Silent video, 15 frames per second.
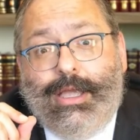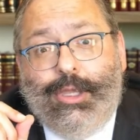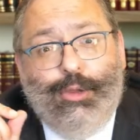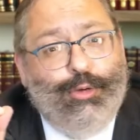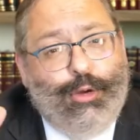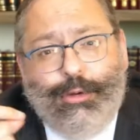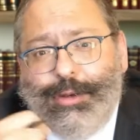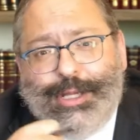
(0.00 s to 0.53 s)

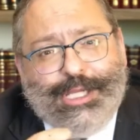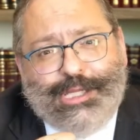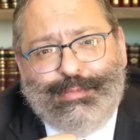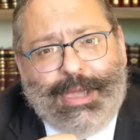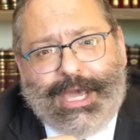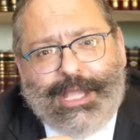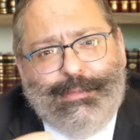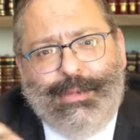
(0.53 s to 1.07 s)
you don't
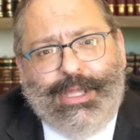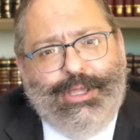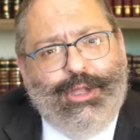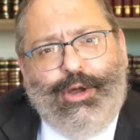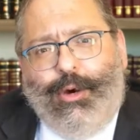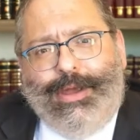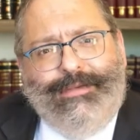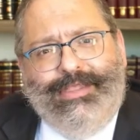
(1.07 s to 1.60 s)
expect me
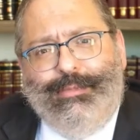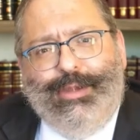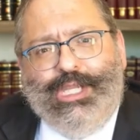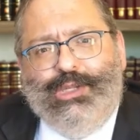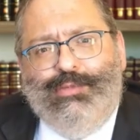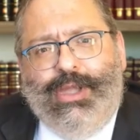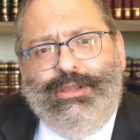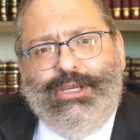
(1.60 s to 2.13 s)
to go out of the
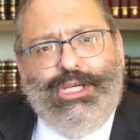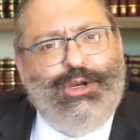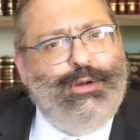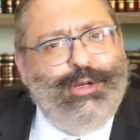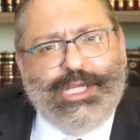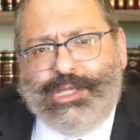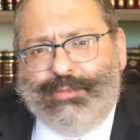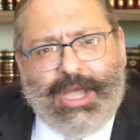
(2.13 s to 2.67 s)
base You
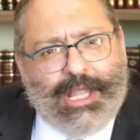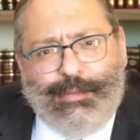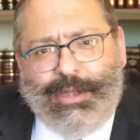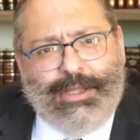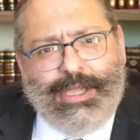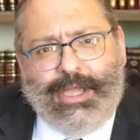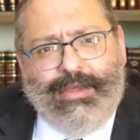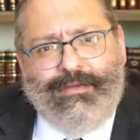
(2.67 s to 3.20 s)
don't expect
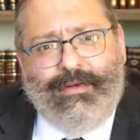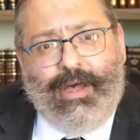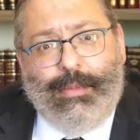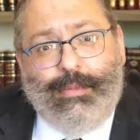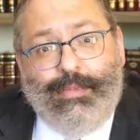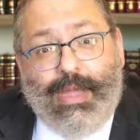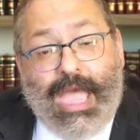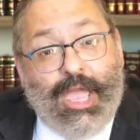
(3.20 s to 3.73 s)
me to give
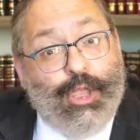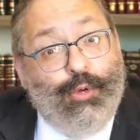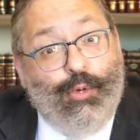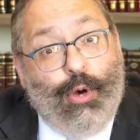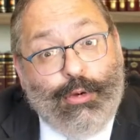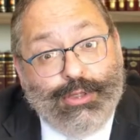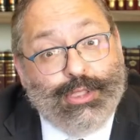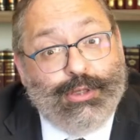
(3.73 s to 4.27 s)
up. And
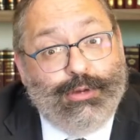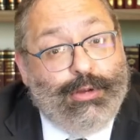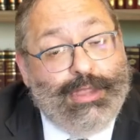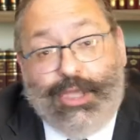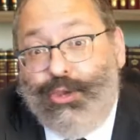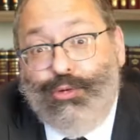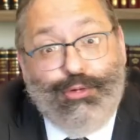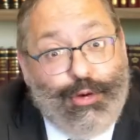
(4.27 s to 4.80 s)
you also know
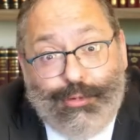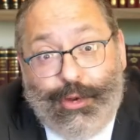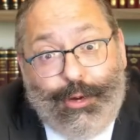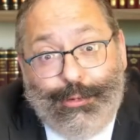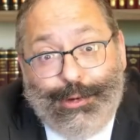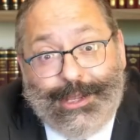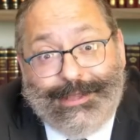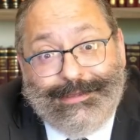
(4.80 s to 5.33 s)
that you don't
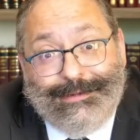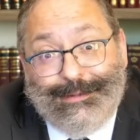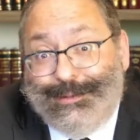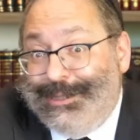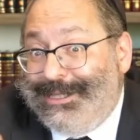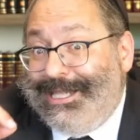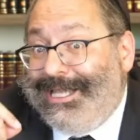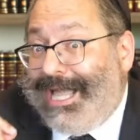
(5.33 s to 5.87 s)
own it,
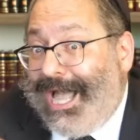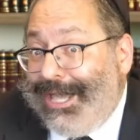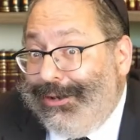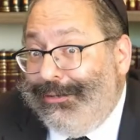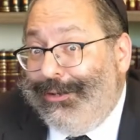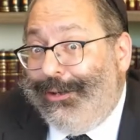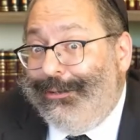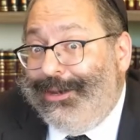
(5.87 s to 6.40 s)
just like I
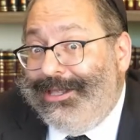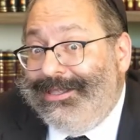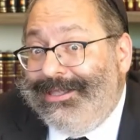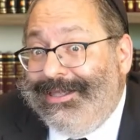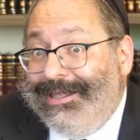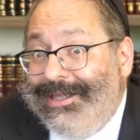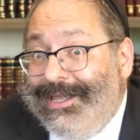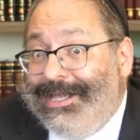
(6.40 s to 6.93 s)
don't own
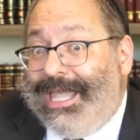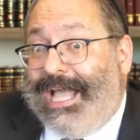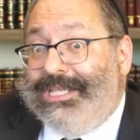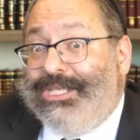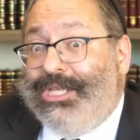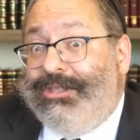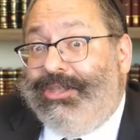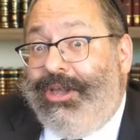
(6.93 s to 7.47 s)
it.
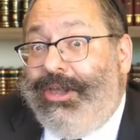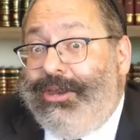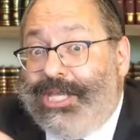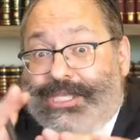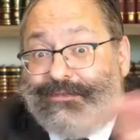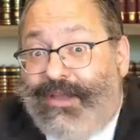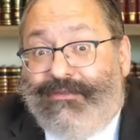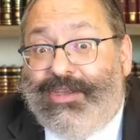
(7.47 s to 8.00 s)
Kesset Torah
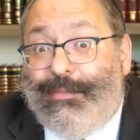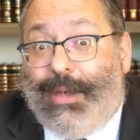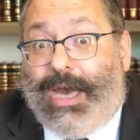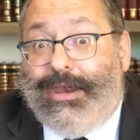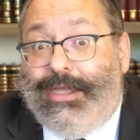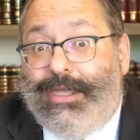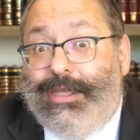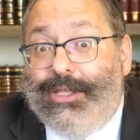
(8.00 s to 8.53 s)
is for
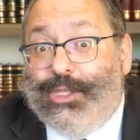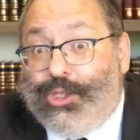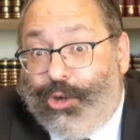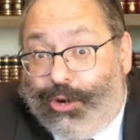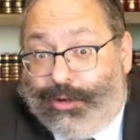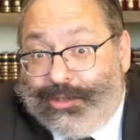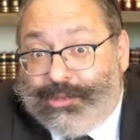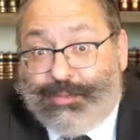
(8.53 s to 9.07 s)
everybody. It's
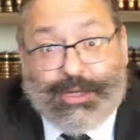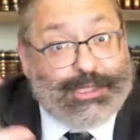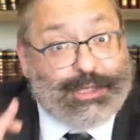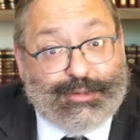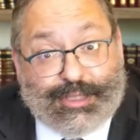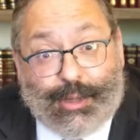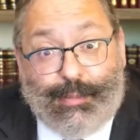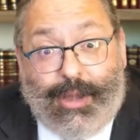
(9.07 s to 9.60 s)
yours, but it's
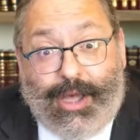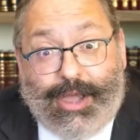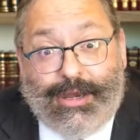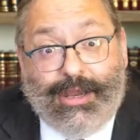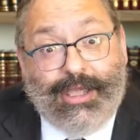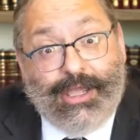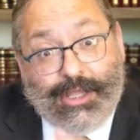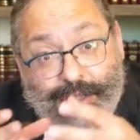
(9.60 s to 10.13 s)
also
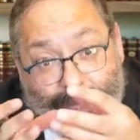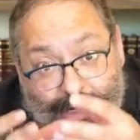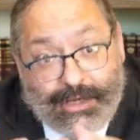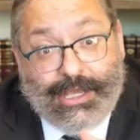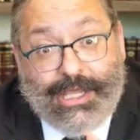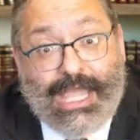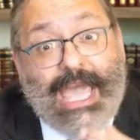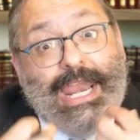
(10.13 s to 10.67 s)
mine.
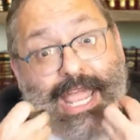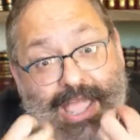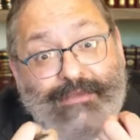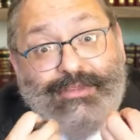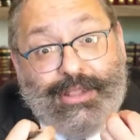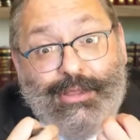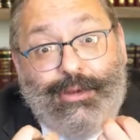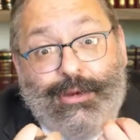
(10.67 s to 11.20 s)
Toirahi, and I
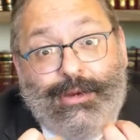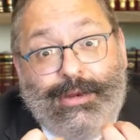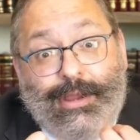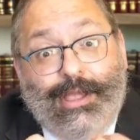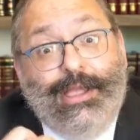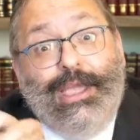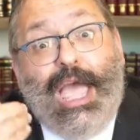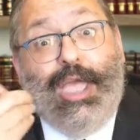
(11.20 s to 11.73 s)
have to learn.
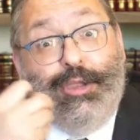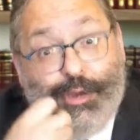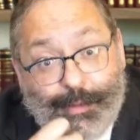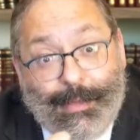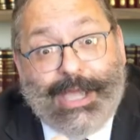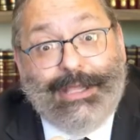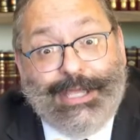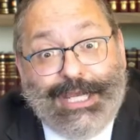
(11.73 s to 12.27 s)
And
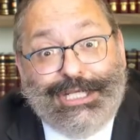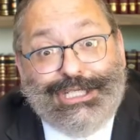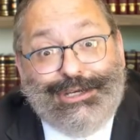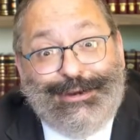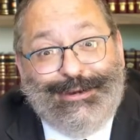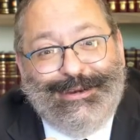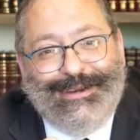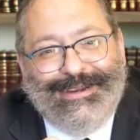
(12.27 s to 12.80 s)
you're my
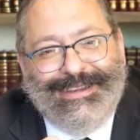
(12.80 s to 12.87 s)
teacher.